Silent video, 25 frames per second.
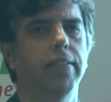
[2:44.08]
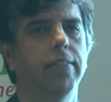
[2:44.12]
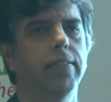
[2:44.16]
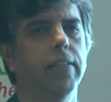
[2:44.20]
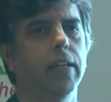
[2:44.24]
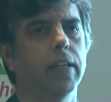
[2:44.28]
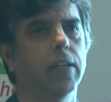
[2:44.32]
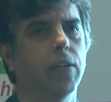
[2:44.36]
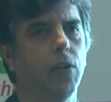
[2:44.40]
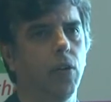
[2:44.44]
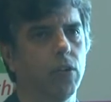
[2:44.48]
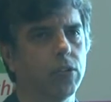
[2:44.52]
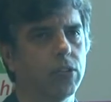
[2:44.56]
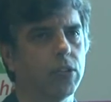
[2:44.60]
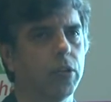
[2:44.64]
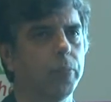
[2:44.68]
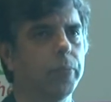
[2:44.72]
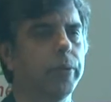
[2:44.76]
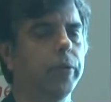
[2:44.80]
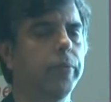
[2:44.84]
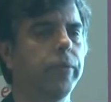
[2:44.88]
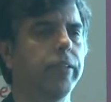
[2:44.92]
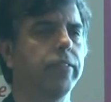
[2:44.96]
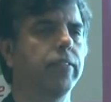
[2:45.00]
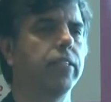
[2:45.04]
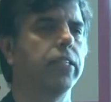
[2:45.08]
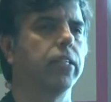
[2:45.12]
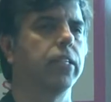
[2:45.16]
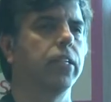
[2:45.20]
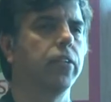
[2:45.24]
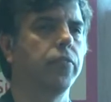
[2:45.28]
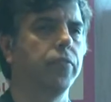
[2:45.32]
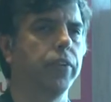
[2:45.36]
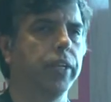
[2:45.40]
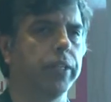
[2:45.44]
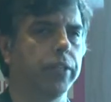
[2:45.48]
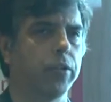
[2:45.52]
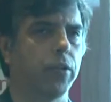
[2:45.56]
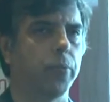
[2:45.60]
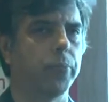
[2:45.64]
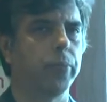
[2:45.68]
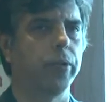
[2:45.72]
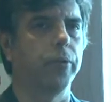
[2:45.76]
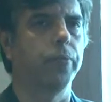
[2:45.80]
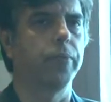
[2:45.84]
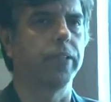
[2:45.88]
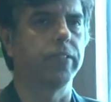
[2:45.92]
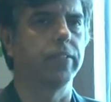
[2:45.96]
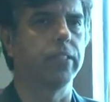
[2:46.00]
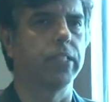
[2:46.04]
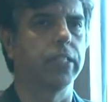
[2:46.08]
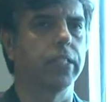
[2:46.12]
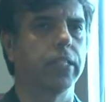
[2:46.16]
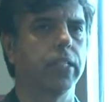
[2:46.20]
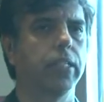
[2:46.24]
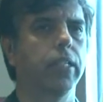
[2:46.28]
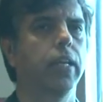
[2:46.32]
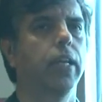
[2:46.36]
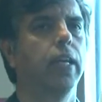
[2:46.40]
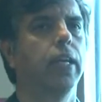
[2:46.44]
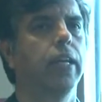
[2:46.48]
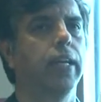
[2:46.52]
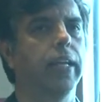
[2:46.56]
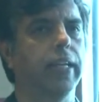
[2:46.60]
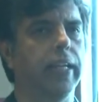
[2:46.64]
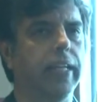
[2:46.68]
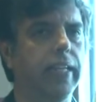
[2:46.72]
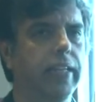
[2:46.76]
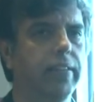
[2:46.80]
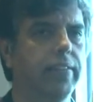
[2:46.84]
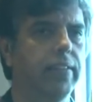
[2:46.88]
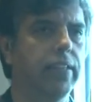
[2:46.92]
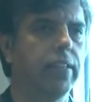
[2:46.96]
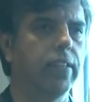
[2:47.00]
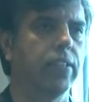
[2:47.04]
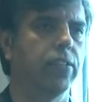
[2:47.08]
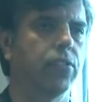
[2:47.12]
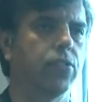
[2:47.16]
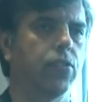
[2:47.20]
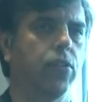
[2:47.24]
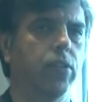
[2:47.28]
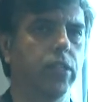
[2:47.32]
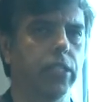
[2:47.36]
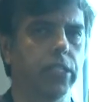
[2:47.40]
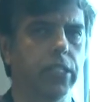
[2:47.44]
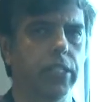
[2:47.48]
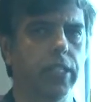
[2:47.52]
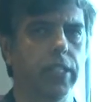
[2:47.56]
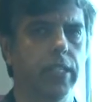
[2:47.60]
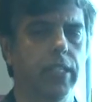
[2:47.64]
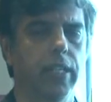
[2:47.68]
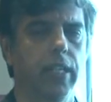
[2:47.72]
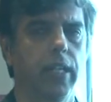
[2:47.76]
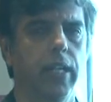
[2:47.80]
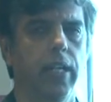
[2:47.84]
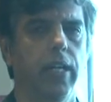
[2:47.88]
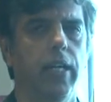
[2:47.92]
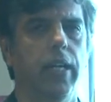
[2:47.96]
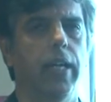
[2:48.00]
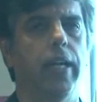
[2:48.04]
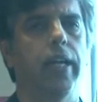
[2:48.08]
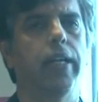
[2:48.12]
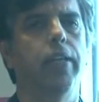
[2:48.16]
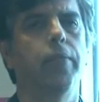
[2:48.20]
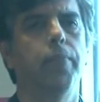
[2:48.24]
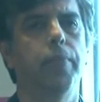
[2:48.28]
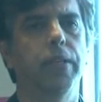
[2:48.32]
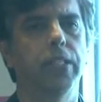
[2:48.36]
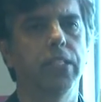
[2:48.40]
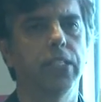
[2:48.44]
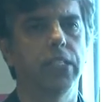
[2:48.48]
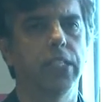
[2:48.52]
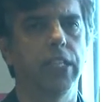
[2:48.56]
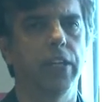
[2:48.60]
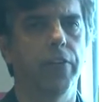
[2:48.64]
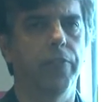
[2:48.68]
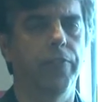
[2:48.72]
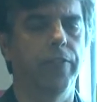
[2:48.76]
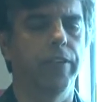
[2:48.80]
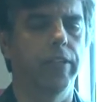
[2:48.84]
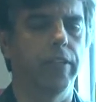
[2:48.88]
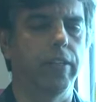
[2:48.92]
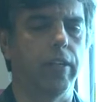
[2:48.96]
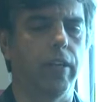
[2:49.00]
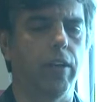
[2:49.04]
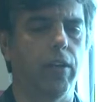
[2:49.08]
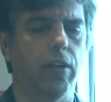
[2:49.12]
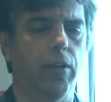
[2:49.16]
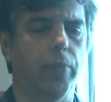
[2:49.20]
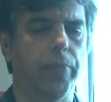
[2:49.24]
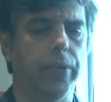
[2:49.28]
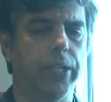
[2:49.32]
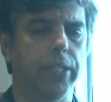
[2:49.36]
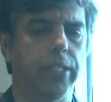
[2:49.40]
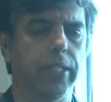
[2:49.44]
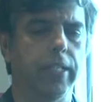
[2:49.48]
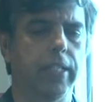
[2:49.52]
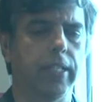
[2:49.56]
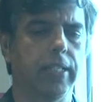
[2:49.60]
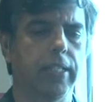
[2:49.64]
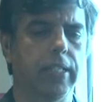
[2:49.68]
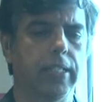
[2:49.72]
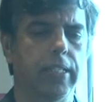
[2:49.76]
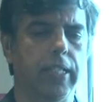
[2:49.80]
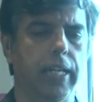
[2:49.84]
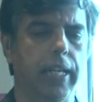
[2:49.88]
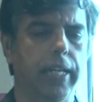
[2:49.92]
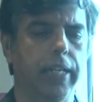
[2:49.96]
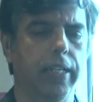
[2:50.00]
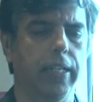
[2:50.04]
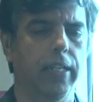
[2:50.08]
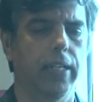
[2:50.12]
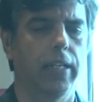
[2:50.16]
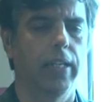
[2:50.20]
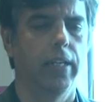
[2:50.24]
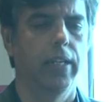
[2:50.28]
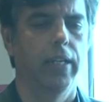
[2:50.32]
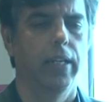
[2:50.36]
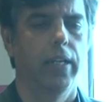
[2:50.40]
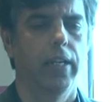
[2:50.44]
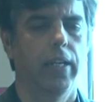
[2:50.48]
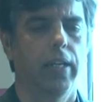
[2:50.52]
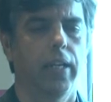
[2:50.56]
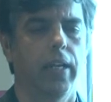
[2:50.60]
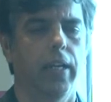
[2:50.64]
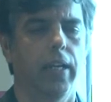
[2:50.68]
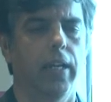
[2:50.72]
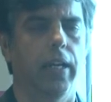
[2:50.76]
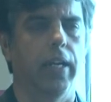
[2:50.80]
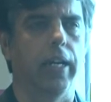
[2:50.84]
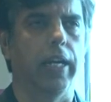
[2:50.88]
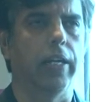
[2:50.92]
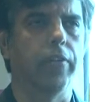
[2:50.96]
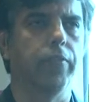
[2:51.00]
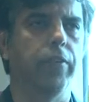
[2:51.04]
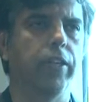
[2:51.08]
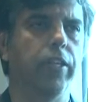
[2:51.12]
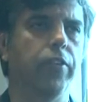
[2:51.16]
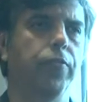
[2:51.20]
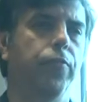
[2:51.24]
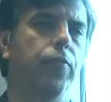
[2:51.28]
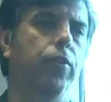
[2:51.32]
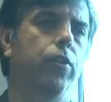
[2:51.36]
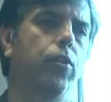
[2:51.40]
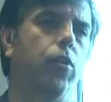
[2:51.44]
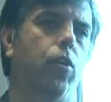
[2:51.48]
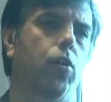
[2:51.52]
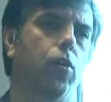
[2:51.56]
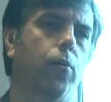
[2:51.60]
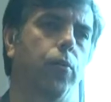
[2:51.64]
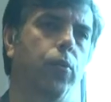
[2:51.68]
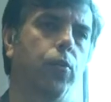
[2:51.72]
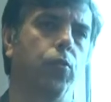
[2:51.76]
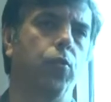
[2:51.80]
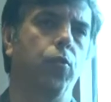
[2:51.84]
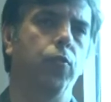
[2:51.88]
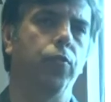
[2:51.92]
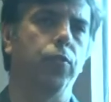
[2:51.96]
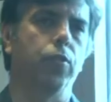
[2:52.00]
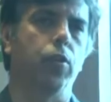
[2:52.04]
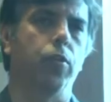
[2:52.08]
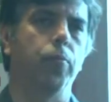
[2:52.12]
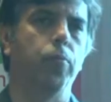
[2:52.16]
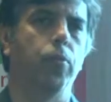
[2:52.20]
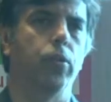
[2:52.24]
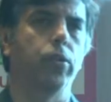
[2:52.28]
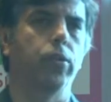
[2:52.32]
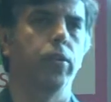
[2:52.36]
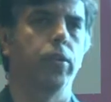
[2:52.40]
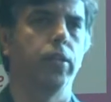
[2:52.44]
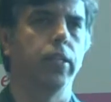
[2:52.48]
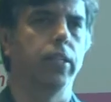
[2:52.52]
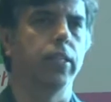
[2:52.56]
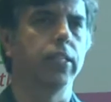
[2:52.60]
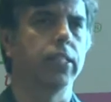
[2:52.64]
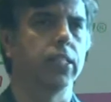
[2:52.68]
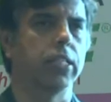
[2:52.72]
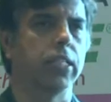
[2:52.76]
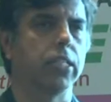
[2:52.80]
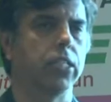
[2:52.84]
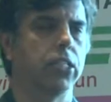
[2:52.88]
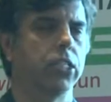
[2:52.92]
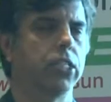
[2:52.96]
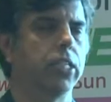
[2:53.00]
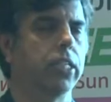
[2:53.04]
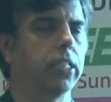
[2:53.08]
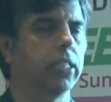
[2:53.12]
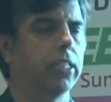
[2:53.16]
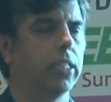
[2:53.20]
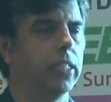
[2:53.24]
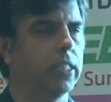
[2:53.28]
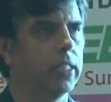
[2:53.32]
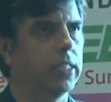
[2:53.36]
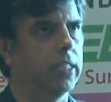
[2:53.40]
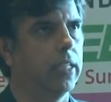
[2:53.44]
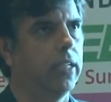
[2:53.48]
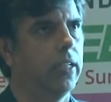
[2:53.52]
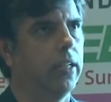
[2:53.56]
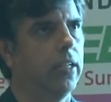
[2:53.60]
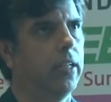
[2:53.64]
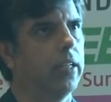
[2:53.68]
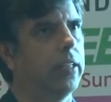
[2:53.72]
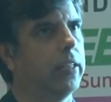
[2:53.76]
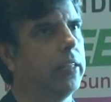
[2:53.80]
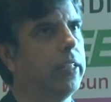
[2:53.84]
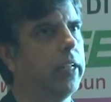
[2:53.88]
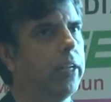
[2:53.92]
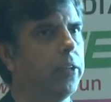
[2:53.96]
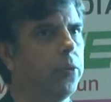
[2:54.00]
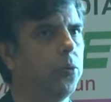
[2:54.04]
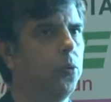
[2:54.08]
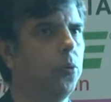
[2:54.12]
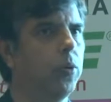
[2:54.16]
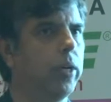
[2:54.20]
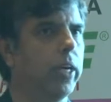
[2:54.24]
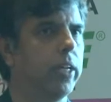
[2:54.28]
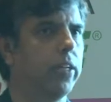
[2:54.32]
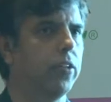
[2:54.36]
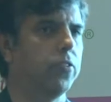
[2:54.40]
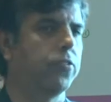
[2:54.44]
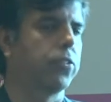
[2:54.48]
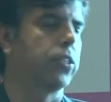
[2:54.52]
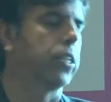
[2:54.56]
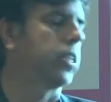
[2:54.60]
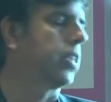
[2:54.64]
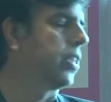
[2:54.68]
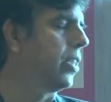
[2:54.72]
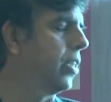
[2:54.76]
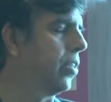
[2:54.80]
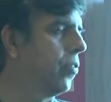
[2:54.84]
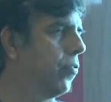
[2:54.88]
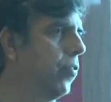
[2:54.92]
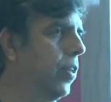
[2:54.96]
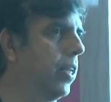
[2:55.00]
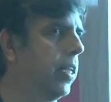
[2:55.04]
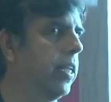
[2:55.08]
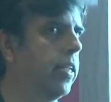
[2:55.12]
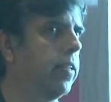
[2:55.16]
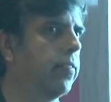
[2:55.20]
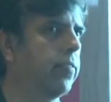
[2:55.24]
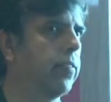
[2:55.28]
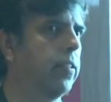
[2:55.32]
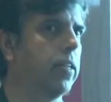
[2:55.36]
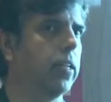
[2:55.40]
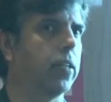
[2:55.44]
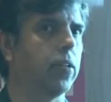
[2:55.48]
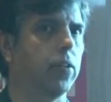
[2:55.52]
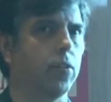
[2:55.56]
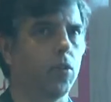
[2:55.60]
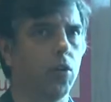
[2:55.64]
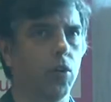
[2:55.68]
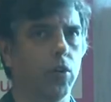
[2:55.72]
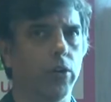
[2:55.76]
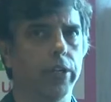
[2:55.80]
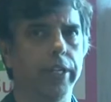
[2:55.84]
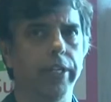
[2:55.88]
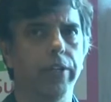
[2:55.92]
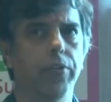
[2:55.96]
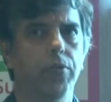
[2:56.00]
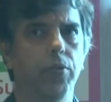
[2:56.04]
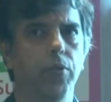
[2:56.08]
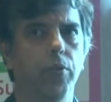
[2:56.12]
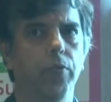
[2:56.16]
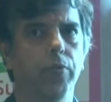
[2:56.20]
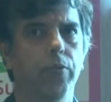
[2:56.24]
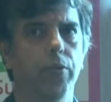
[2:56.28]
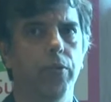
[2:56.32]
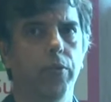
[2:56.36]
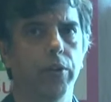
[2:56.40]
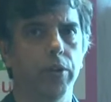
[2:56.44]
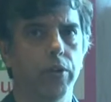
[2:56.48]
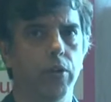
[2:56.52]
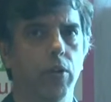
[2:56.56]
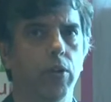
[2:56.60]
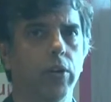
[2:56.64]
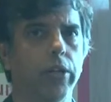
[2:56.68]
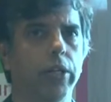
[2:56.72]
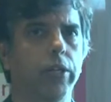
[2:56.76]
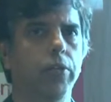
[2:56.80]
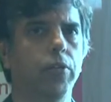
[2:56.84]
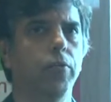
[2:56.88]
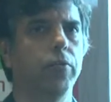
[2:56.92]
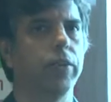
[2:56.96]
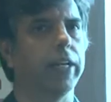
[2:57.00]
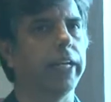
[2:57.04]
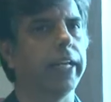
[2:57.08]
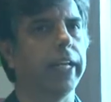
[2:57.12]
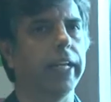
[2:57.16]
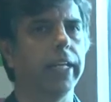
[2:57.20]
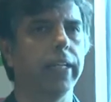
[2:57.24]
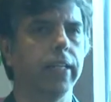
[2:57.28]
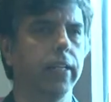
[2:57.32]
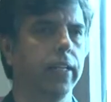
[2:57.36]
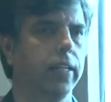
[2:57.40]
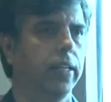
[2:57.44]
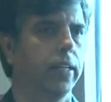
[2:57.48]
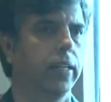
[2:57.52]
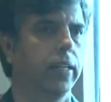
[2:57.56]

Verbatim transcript: is a cost optimization, weight optimization, ease in installation and much safer operation at the site. And when if we talk about rooftop mounted structures, there are two kind of structures. One is the concrete roof or concrete roof again